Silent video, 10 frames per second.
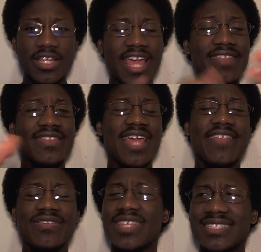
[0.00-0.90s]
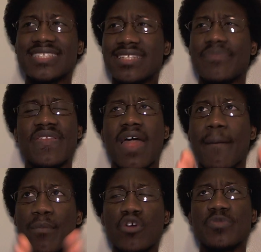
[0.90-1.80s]
and and this is something
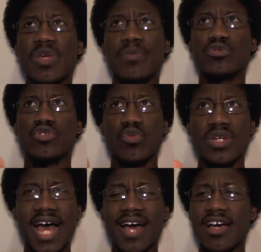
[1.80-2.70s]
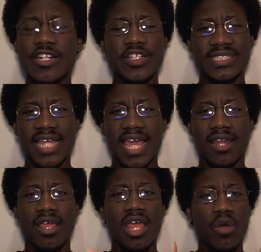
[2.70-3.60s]
that most people do not
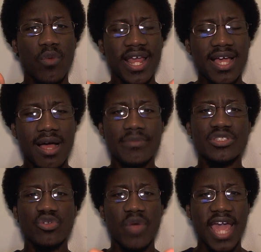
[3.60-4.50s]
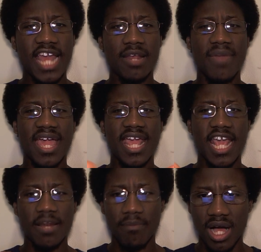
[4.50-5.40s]
understand when it comes to anime
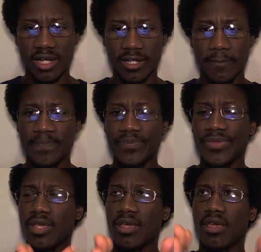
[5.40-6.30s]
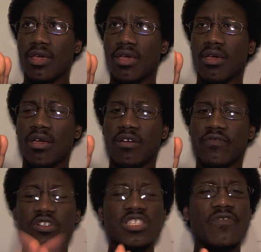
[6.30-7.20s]
and manga.
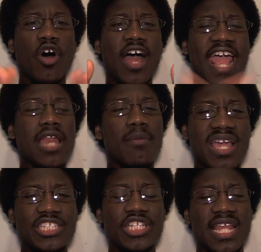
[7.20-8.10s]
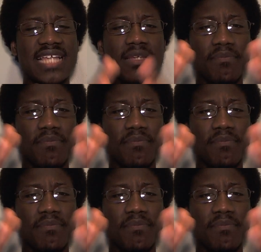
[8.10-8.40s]
First of all, animation is a